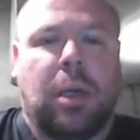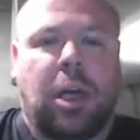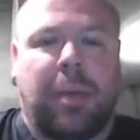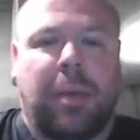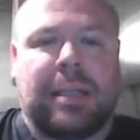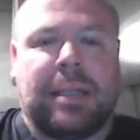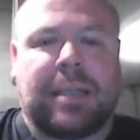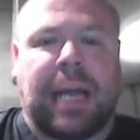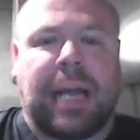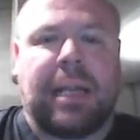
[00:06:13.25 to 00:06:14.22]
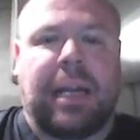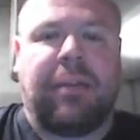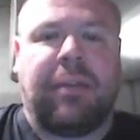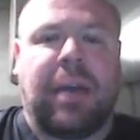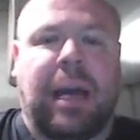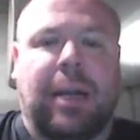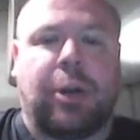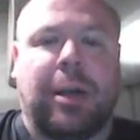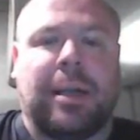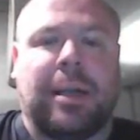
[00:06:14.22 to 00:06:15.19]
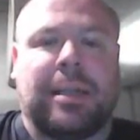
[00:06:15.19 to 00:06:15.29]
coming into Scandinavia and
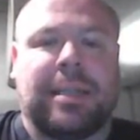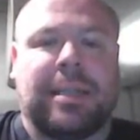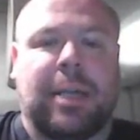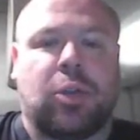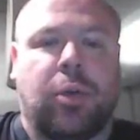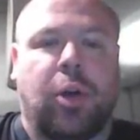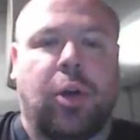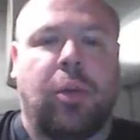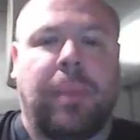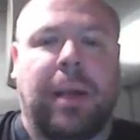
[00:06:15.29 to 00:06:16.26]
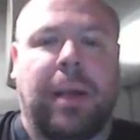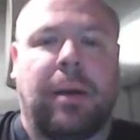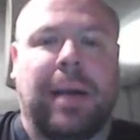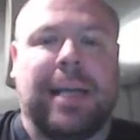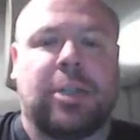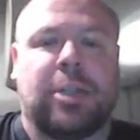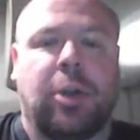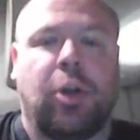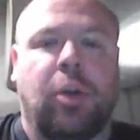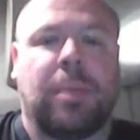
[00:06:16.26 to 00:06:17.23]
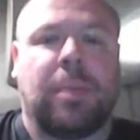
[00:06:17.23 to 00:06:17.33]
down into Central Europe here, Eastern
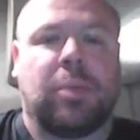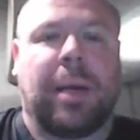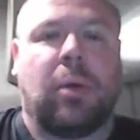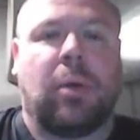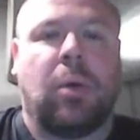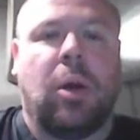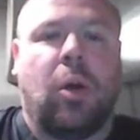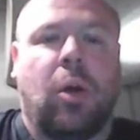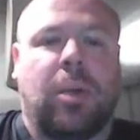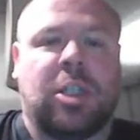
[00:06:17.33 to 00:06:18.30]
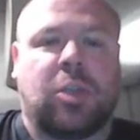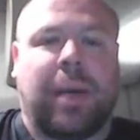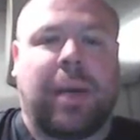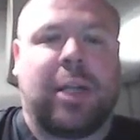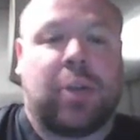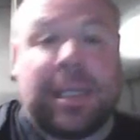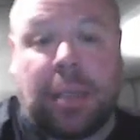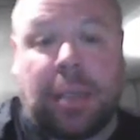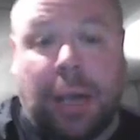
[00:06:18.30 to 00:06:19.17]
Europe as well, which is quite interesting.